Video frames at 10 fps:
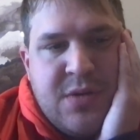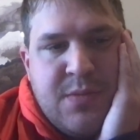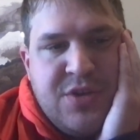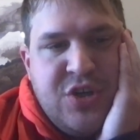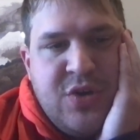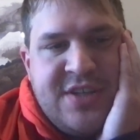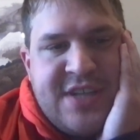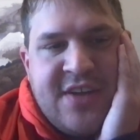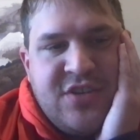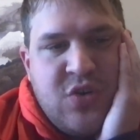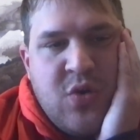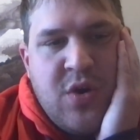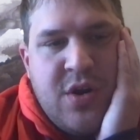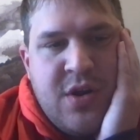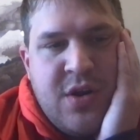Mizzou gets
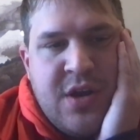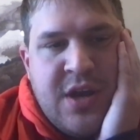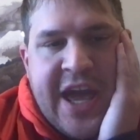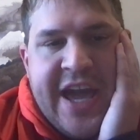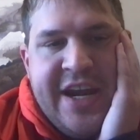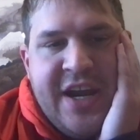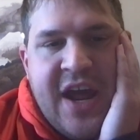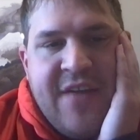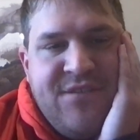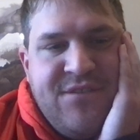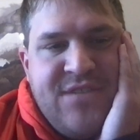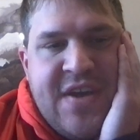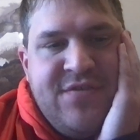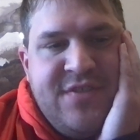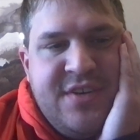outscored
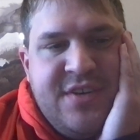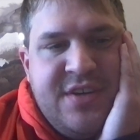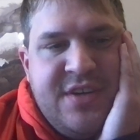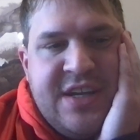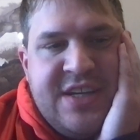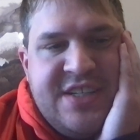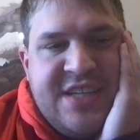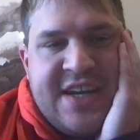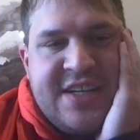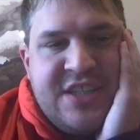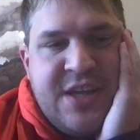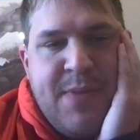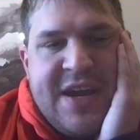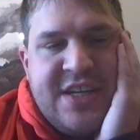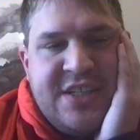89-56, the
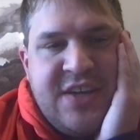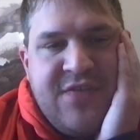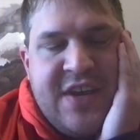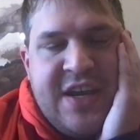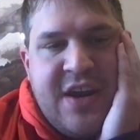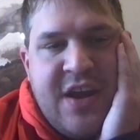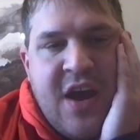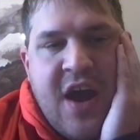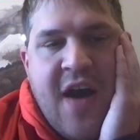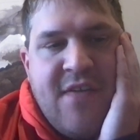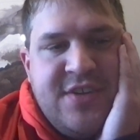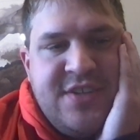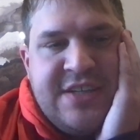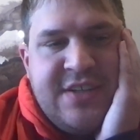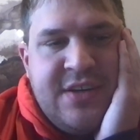biggest defeat of the
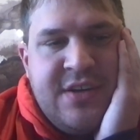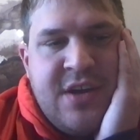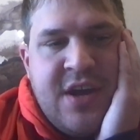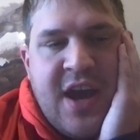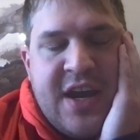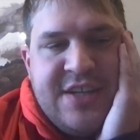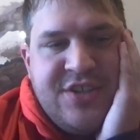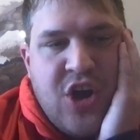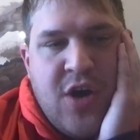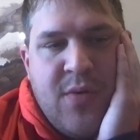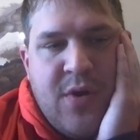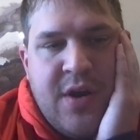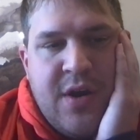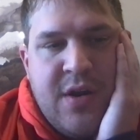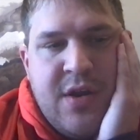season against
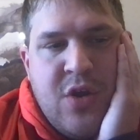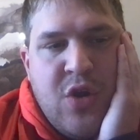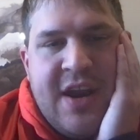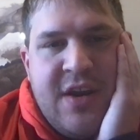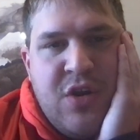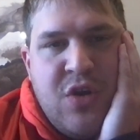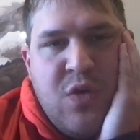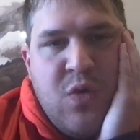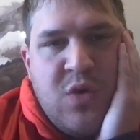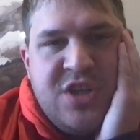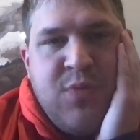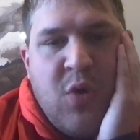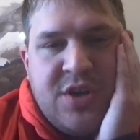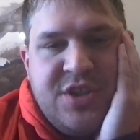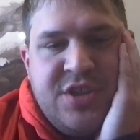Auburn. With
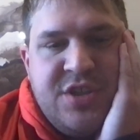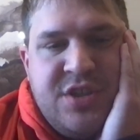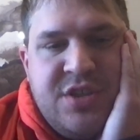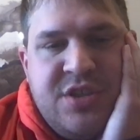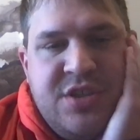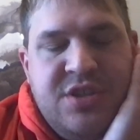sports.